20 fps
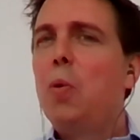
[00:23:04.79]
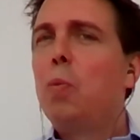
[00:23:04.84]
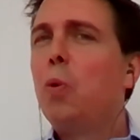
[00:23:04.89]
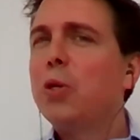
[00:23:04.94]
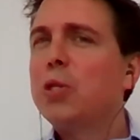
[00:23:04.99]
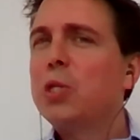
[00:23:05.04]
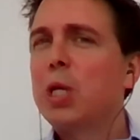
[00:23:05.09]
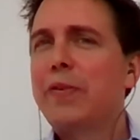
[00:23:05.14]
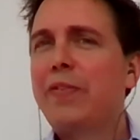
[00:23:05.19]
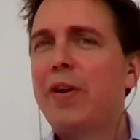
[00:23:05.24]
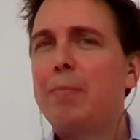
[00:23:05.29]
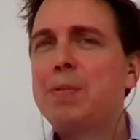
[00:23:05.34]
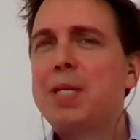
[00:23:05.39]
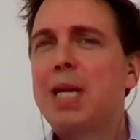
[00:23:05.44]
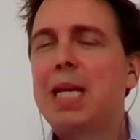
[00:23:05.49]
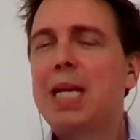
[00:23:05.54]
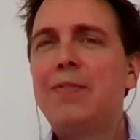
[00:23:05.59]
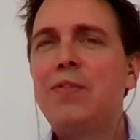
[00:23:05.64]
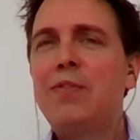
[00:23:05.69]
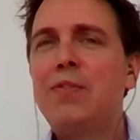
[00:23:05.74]
what sort of
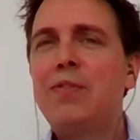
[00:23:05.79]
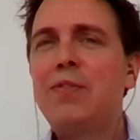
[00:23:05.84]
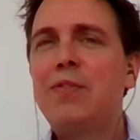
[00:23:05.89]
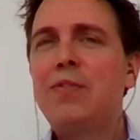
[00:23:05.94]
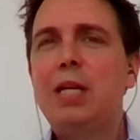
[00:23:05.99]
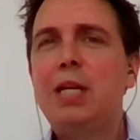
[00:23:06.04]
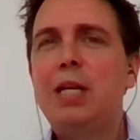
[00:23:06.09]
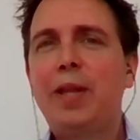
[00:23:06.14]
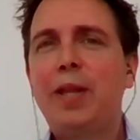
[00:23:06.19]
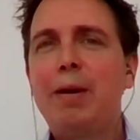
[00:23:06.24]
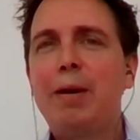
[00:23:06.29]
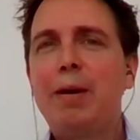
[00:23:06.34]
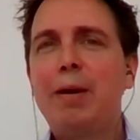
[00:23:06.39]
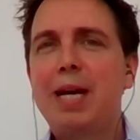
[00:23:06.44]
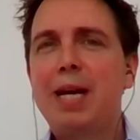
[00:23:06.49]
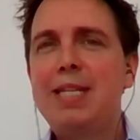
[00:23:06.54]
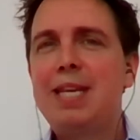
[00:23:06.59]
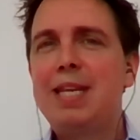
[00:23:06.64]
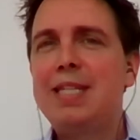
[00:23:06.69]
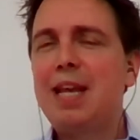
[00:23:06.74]
uptake have you seen on that
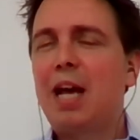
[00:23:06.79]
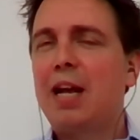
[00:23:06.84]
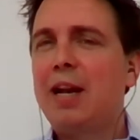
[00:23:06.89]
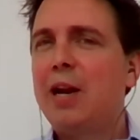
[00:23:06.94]
basis?